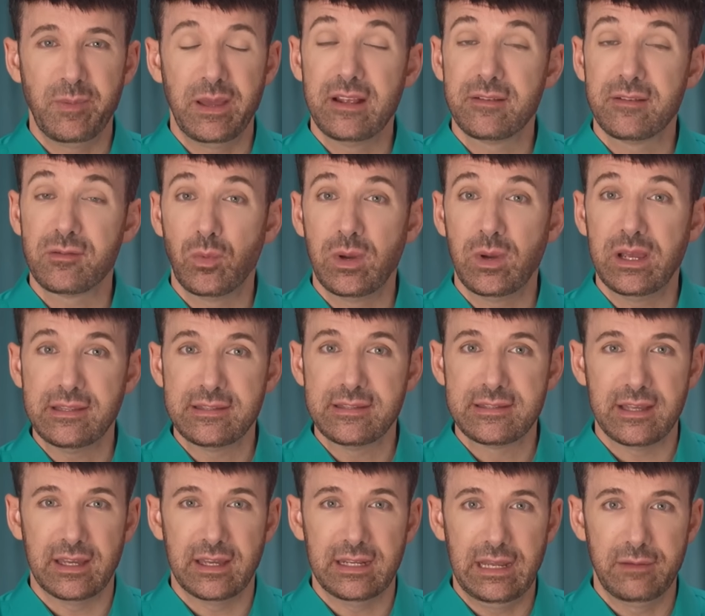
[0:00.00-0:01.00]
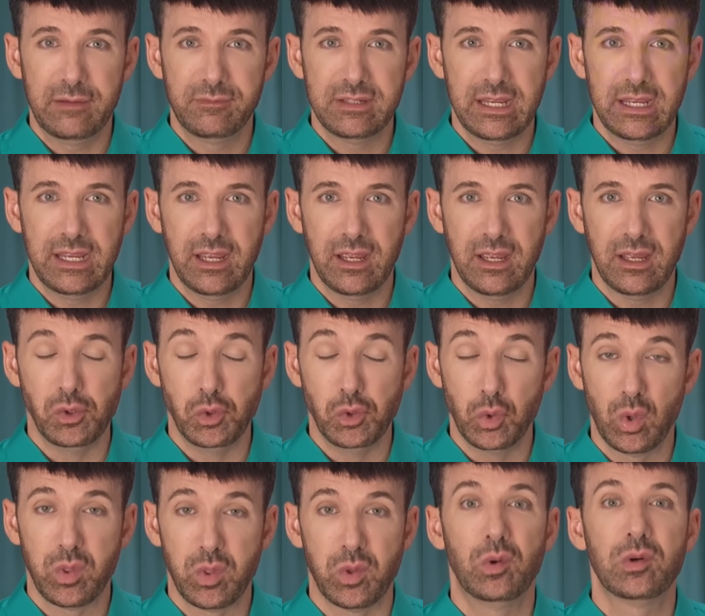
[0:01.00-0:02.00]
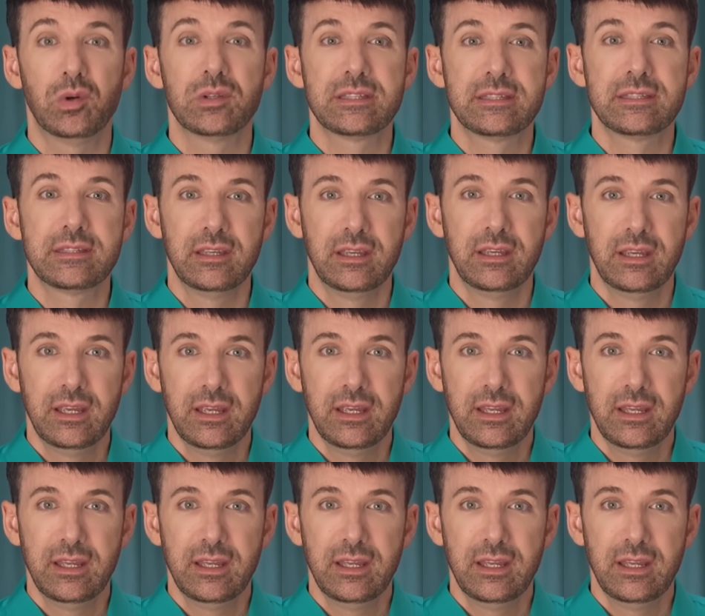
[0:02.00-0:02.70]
But as always, I'd love to hear your thoughts.